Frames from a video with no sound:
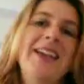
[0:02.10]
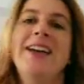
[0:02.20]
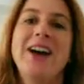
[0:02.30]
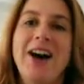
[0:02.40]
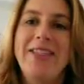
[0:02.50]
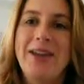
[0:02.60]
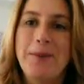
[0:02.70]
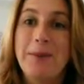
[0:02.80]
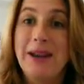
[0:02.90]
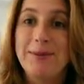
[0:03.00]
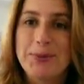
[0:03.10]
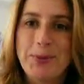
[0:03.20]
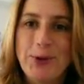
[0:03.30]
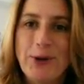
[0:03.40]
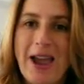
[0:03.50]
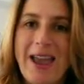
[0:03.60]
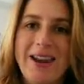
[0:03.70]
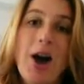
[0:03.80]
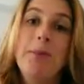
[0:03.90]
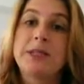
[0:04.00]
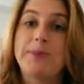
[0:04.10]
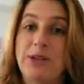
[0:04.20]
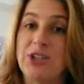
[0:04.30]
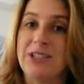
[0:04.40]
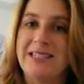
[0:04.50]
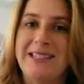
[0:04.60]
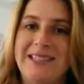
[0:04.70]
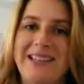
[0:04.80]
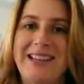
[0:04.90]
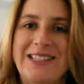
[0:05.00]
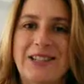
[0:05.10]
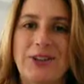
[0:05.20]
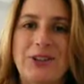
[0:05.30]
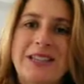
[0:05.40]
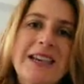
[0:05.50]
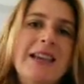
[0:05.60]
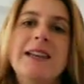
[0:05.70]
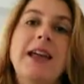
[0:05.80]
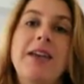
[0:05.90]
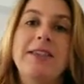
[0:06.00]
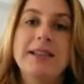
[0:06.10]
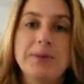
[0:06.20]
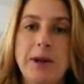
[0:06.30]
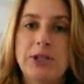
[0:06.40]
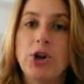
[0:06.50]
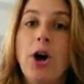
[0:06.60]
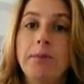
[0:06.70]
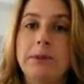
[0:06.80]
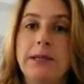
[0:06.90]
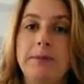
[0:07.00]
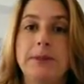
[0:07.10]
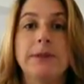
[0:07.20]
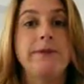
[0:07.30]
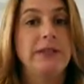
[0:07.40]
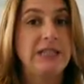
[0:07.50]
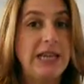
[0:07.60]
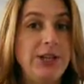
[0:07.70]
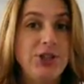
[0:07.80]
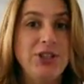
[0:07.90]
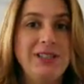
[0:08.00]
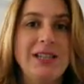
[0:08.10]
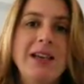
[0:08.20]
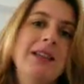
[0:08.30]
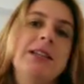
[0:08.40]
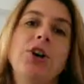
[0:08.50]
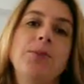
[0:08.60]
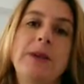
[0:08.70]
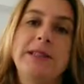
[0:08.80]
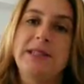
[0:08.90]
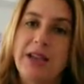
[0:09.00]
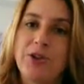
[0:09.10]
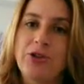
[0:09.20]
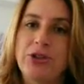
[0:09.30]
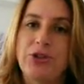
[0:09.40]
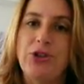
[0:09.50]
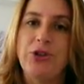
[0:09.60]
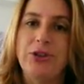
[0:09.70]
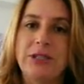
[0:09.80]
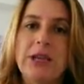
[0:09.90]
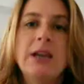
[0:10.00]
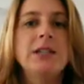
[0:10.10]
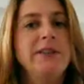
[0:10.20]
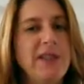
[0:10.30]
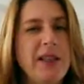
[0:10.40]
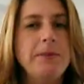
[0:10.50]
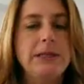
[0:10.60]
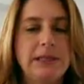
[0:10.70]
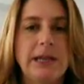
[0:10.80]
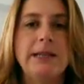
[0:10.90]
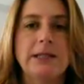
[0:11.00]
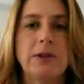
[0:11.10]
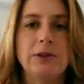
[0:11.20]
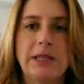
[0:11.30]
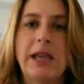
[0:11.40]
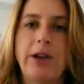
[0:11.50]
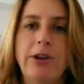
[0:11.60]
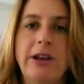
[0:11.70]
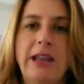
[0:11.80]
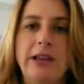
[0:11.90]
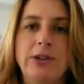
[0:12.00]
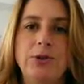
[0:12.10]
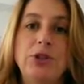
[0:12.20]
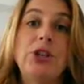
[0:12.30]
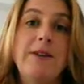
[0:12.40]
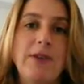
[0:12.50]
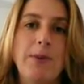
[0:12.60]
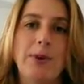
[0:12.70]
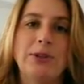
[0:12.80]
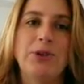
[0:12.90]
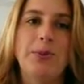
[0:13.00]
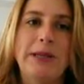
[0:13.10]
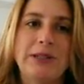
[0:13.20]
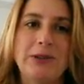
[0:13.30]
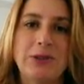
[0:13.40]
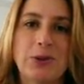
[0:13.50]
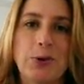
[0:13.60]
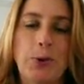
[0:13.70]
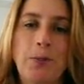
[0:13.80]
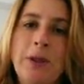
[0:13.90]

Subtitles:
Hi there, my name's Prue and I'm a specialist in study skills. Now these are my top tips for teachers to help their secondary students develop the study skills they're going to need to achieve their personal best at school.